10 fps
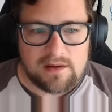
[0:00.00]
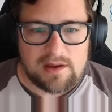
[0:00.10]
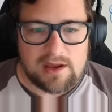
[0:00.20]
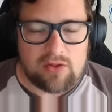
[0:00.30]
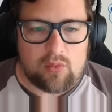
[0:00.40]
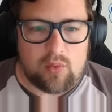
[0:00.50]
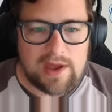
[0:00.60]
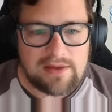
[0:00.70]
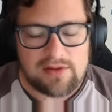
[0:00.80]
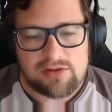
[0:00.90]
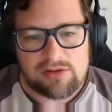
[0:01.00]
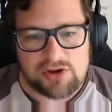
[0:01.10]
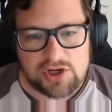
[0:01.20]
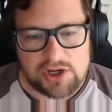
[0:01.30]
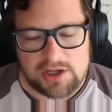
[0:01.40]
And the way this is
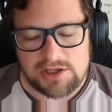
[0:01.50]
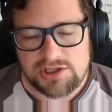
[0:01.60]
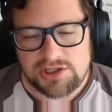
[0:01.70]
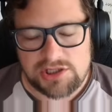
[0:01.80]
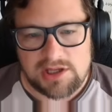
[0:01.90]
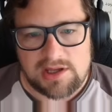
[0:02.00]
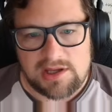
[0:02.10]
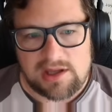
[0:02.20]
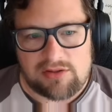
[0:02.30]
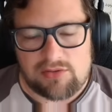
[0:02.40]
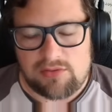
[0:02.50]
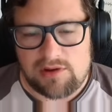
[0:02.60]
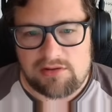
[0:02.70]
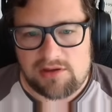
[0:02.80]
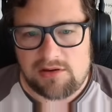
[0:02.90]
judged is through a
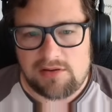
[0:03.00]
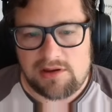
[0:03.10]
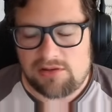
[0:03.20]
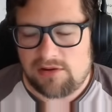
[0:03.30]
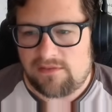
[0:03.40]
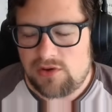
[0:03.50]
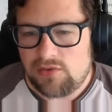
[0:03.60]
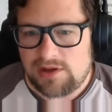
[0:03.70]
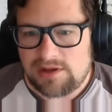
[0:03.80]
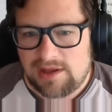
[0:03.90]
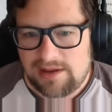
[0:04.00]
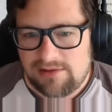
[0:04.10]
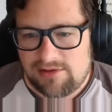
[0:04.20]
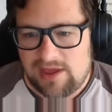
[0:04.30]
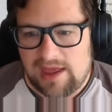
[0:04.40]
series of unit
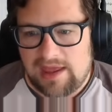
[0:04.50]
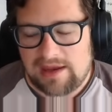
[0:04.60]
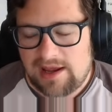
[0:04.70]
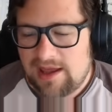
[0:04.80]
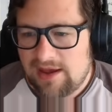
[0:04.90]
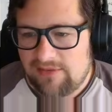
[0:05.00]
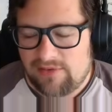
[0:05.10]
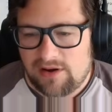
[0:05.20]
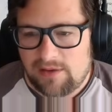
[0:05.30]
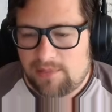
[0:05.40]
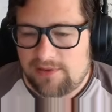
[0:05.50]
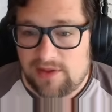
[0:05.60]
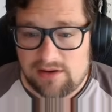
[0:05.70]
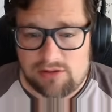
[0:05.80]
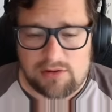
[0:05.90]
tests, and I have uh,
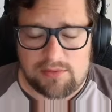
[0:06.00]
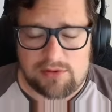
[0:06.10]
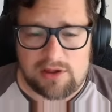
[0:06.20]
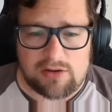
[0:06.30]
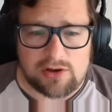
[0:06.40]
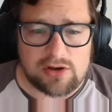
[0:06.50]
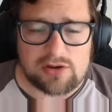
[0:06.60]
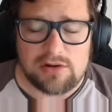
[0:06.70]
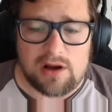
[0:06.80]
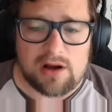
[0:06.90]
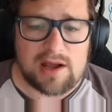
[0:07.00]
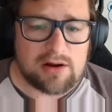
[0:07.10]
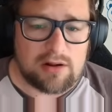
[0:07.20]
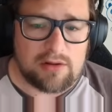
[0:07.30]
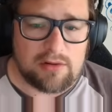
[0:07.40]
Python scripts that are, uh, I
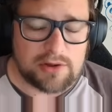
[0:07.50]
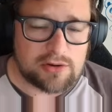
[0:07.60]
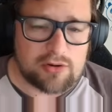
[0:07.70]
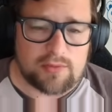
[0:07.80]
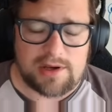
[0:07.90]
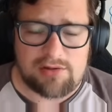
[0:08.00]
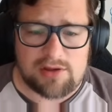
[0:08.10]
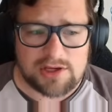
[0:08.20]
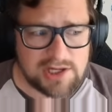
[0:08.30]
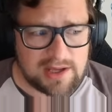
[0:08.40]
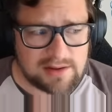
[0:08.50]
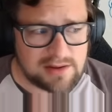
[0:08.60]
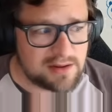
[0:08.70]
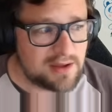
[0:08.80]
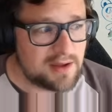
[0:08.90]
call them deterministic checks,